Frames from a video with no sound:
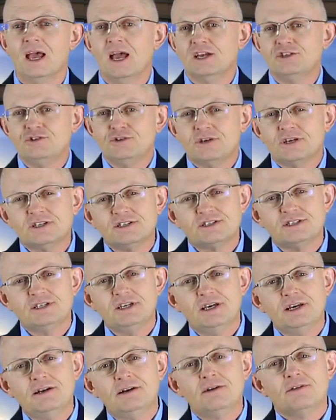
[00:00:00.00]
As you can
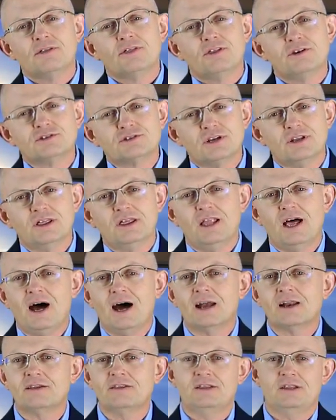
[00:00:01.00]
see, there's a
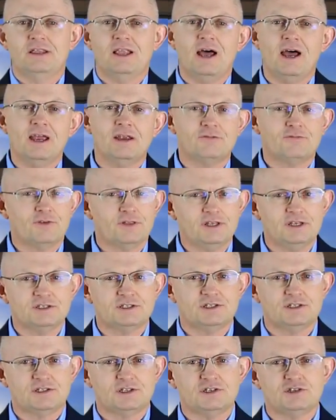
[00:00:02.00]
lot on the line for these
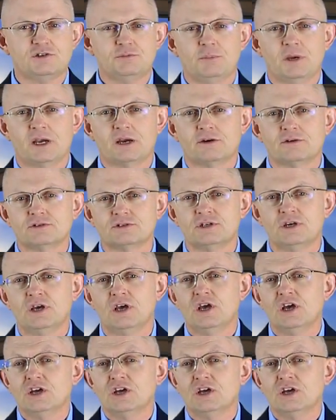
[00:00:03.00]
decision makers,